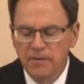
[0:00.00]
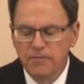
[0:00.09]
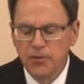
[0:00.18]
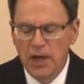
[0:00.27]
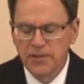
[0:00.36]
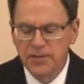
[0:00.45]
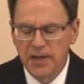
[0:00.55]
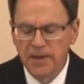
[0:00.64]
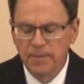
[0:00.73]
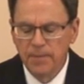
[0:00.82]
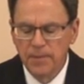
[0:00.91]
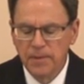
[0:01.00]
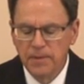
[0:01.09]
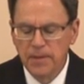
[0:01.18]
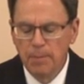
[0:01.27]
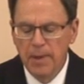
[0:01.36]
of Jesse,
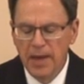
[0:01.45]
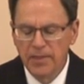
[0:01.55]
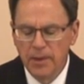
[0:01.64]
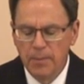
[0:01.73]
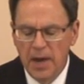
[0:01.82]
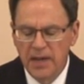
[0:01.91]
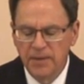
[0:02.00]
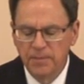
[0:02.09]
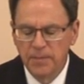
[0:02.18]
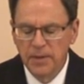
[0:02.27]
the Bethlehemite,